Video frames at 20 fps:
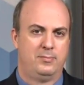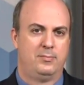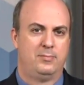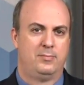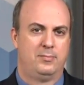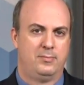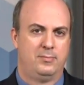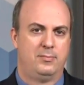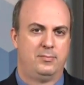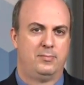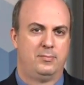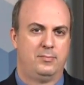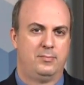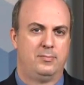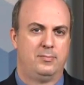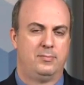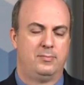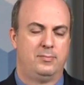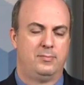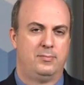
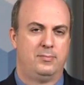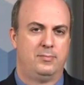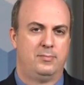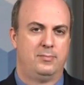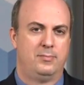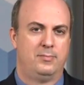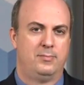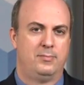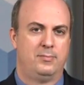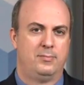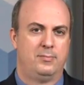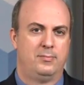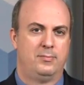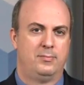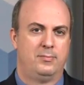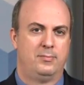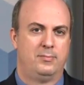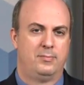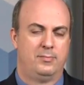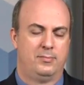
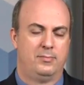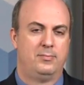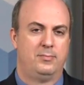[no speech]